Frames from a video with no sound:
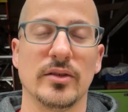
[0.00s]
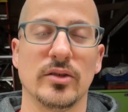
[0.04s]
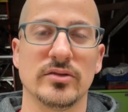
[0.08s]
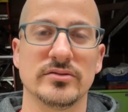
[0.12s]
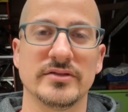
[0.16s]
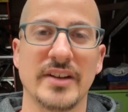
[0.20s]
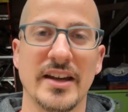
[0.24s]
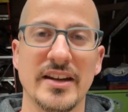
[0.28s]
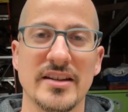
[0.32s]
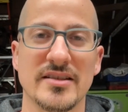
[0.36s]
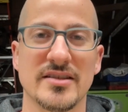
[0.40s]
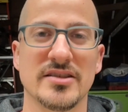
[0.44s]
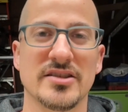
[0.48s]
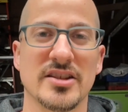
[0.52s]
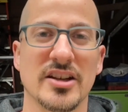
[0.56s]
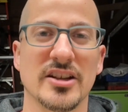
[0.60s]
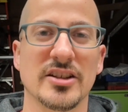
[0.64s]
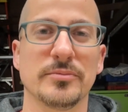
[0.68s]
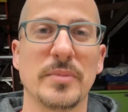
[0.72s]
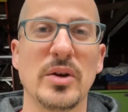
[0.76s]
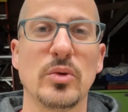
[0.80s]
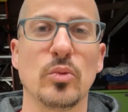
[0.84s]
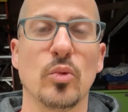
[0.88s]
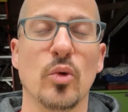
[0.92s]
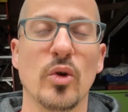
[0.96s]
ladies and
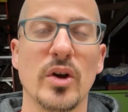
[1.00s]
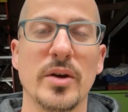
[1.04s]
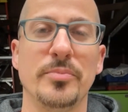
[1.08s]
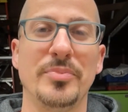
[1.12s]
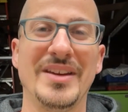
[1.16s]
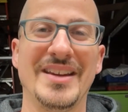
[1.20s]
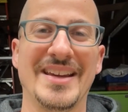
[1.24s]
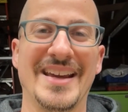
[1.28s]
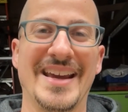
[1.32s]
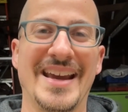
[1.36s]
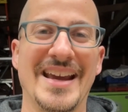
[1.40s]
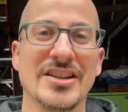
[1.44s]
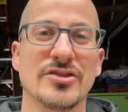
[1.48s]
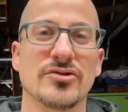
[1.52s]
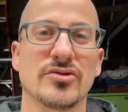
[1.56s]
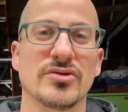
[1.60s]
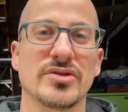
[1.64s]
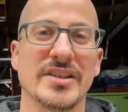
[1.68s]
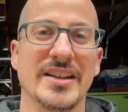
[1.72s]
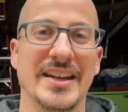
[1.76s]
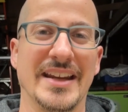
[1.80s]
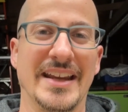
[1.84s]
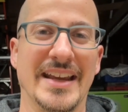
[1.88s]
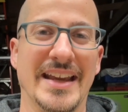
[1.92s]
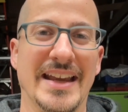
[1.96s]
gentlemen, would be
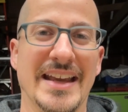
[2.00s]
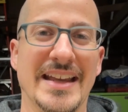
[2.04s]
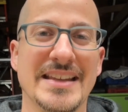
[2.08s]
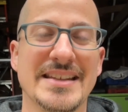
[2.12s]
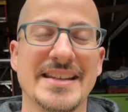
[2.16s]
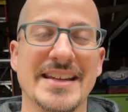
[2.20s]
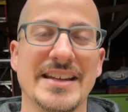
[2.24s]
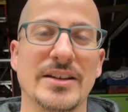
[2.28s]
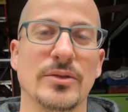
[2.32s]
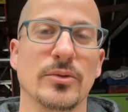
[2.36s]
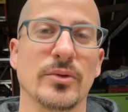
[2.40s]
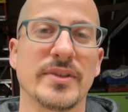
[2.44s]
interested in seeing.